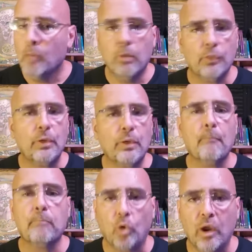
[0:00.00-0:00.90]
But the
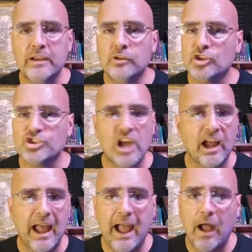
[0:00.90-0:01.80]
brain does
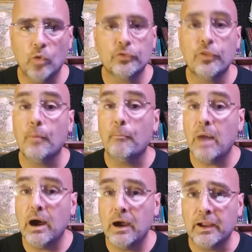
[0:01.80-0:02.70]
not house the
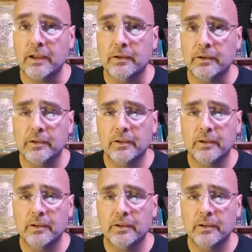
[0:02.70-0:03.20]
mind.